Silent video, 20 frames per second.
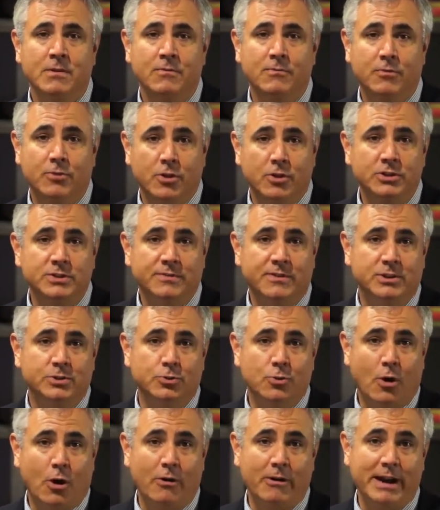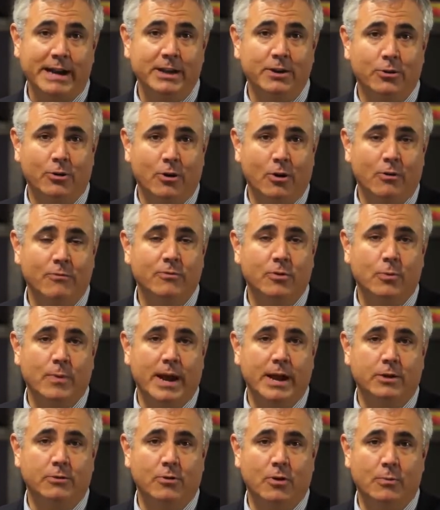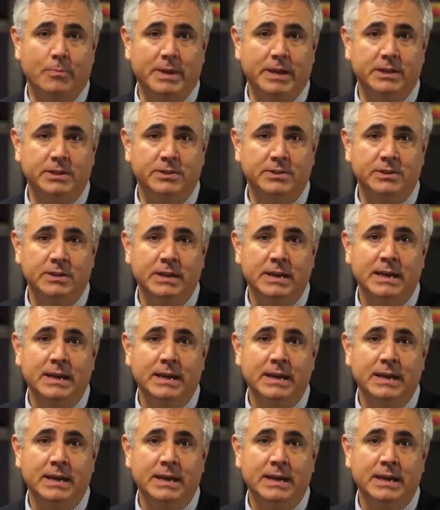For those of us who already are overweight or obese,